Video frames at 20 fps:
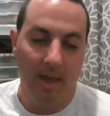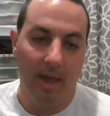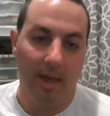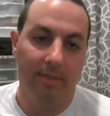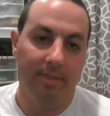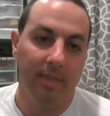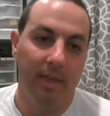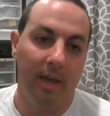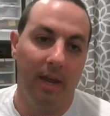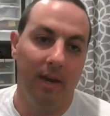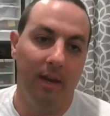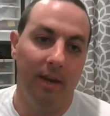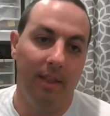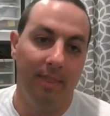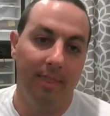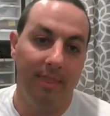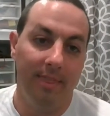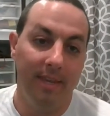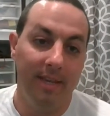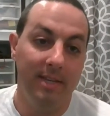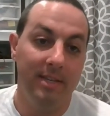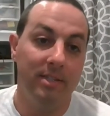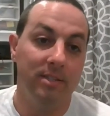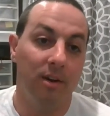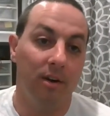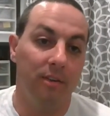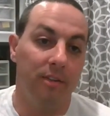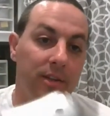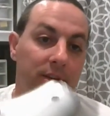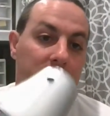And then these
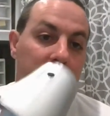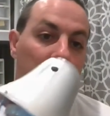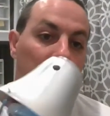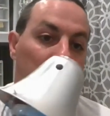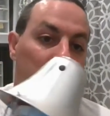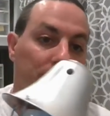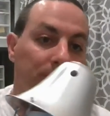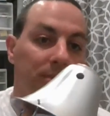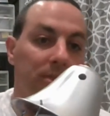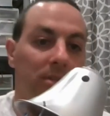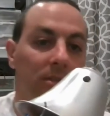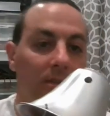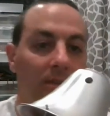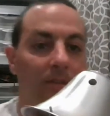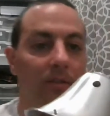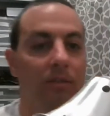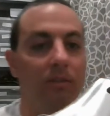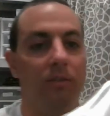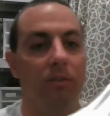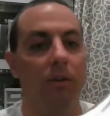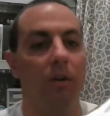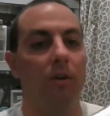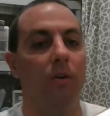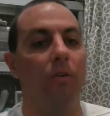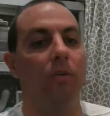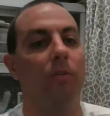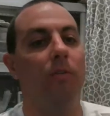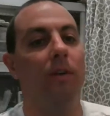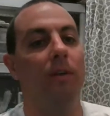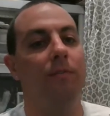are the domes.
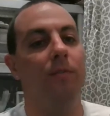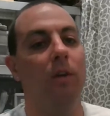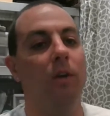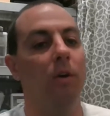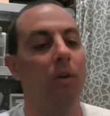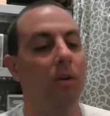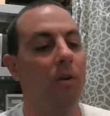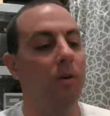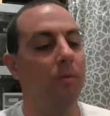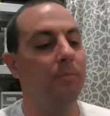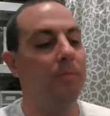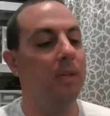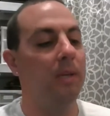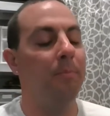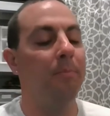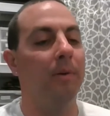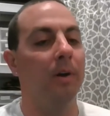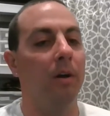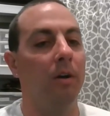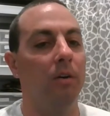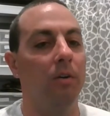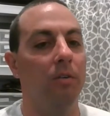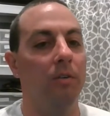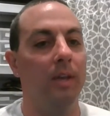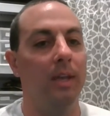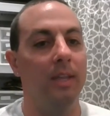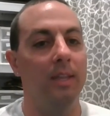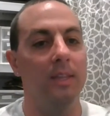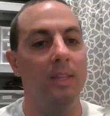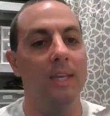So if you go to Home Depot,
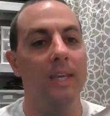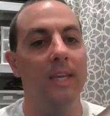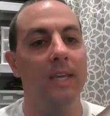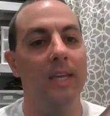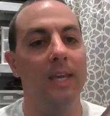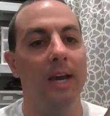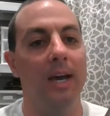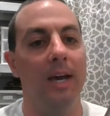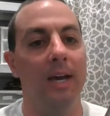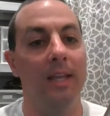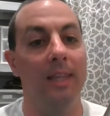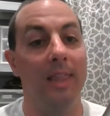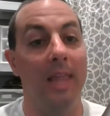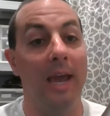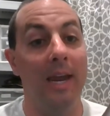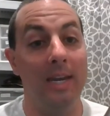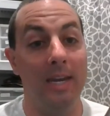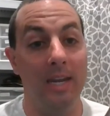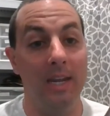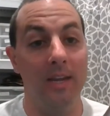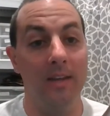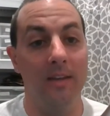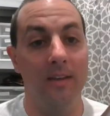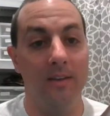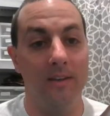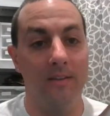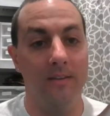in the lighting